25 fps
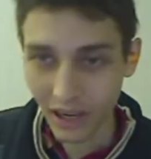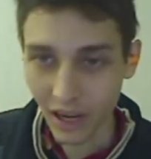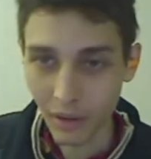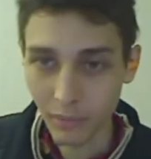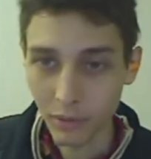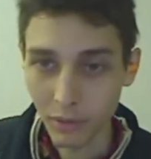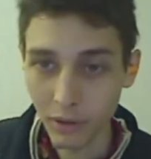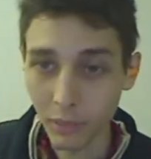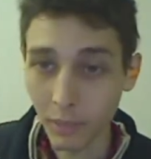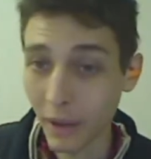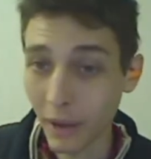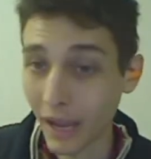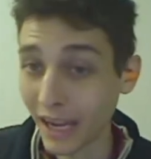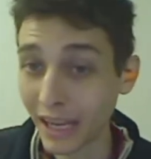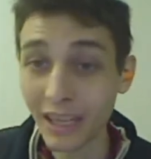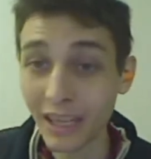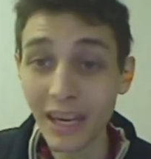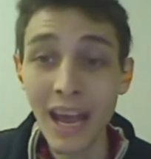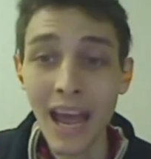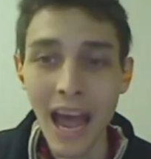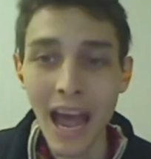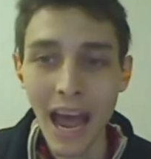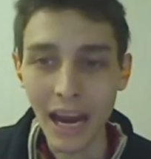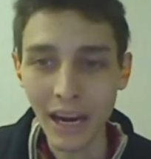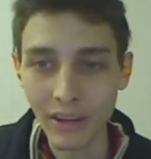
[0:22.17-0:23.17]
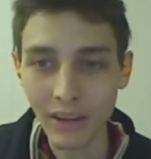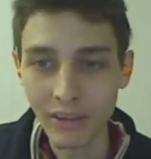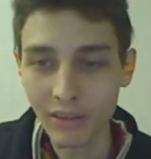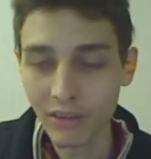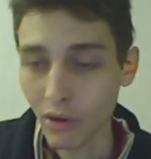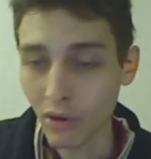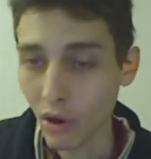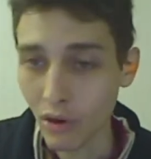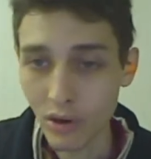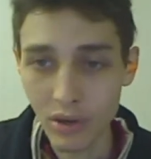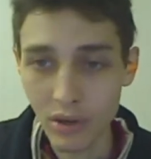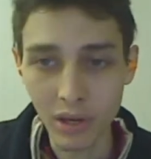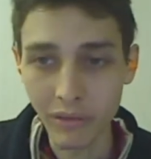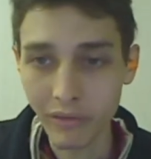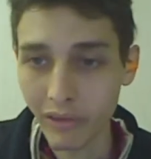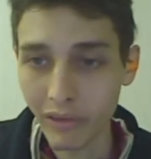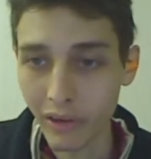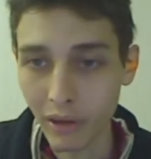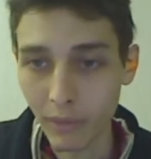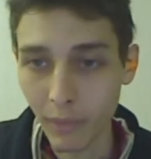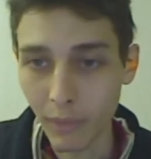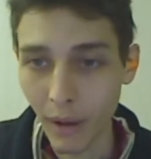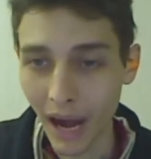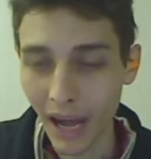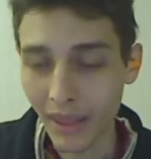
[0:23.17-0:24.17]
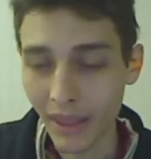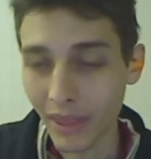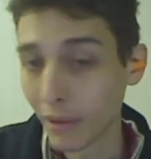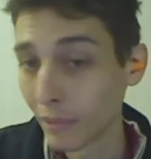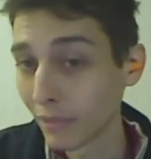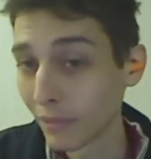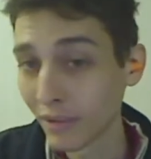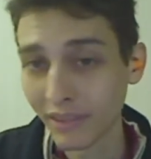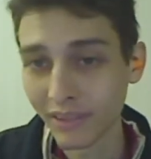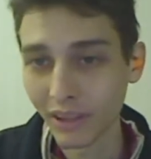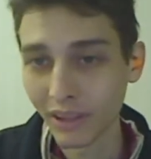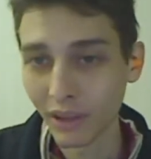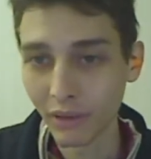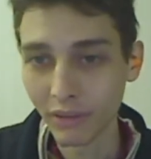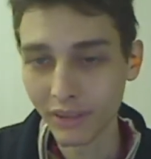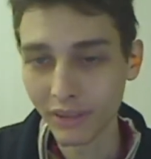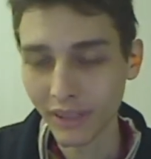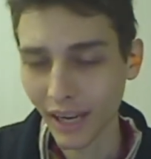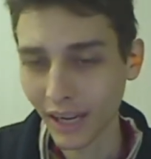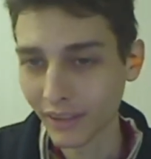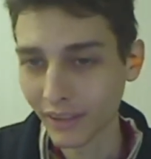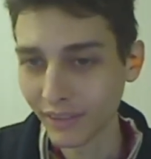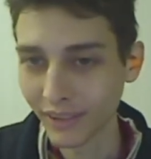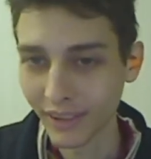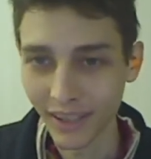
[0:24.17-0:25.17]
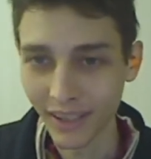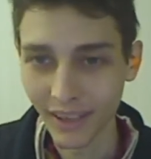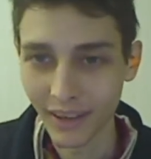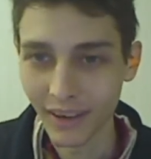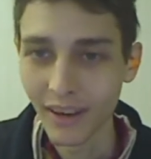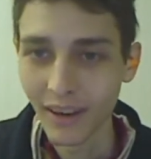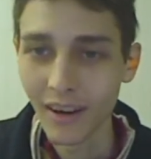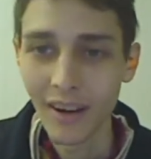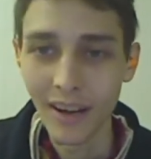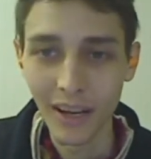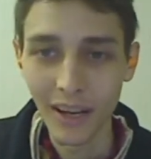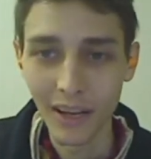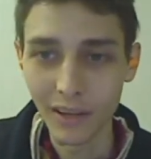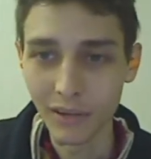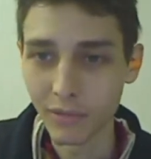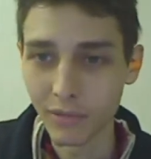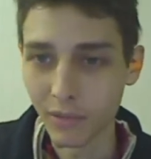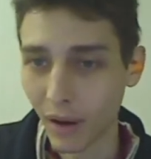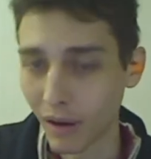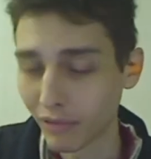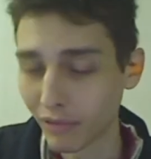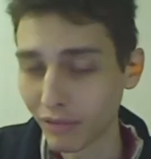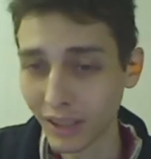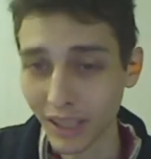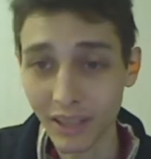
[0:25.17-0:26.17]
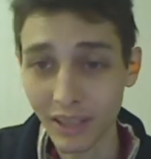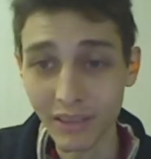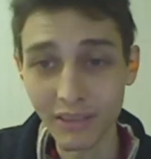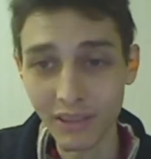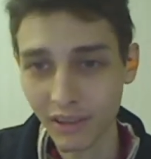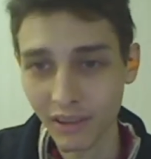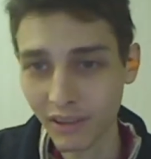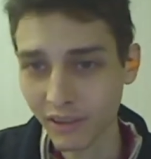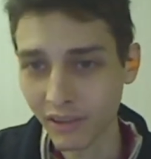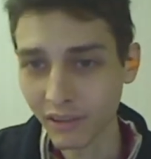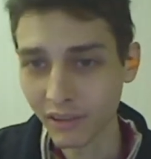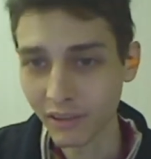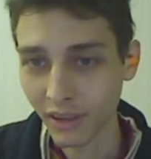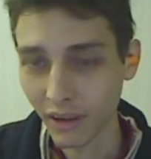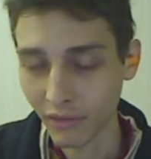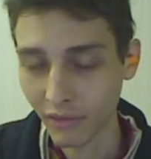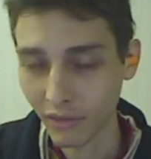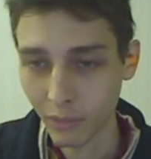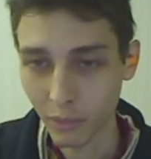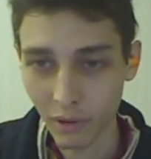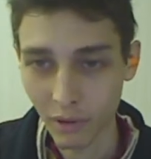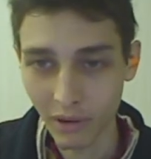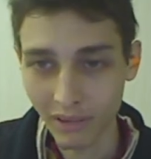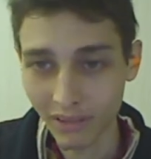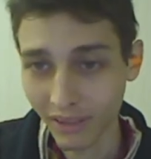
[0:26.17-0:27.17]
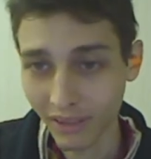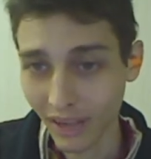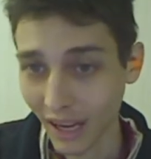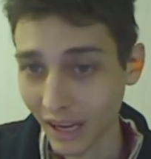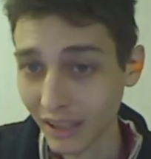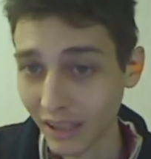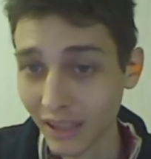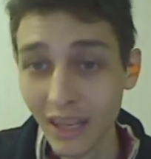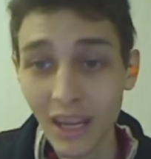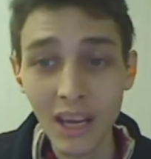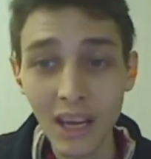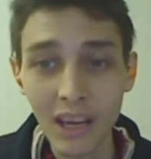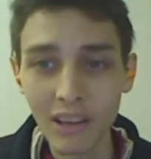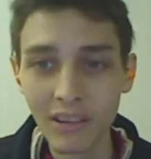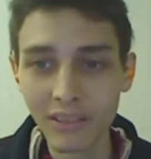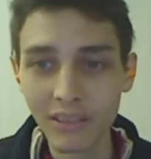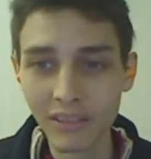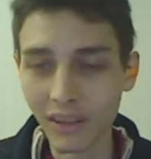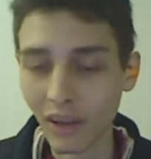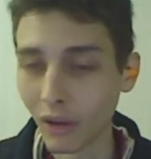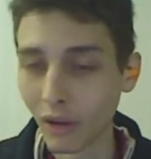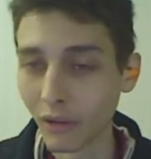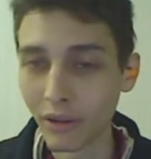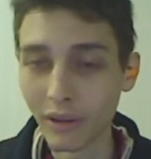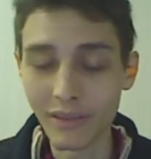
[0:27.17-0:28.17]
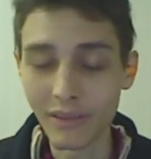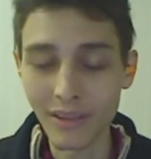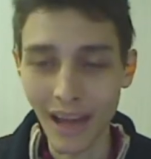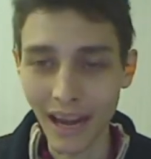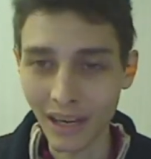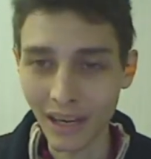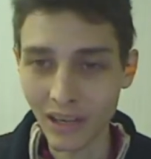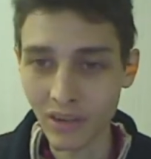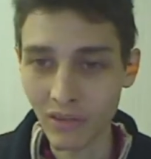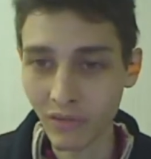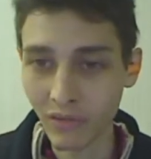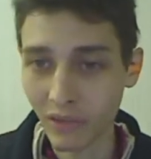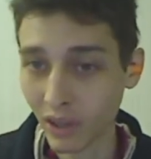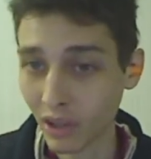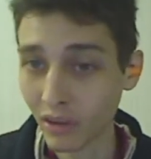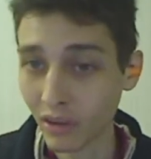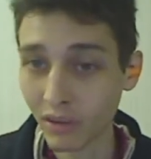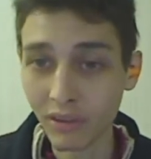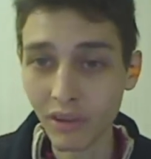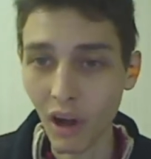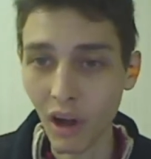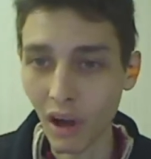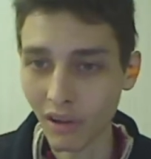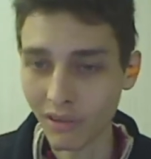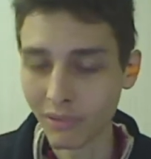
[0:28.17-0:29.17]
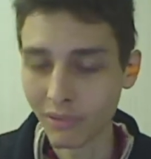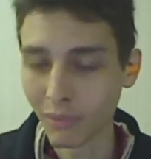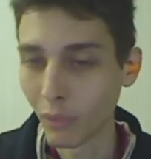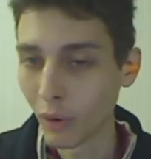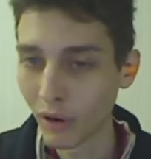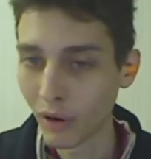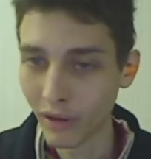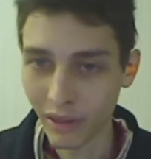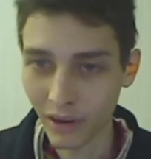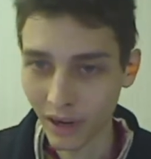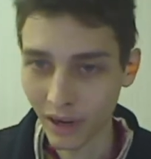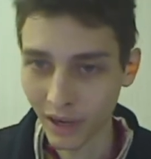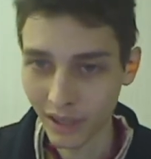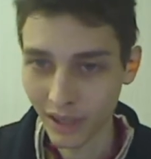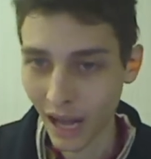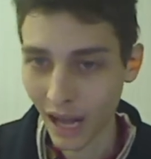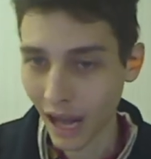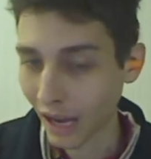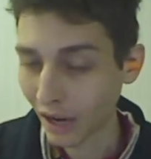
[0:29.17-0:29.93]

to paying an extortion fee to buy them. The sales tax here is roughly 67%, so these action figures cost more than $1.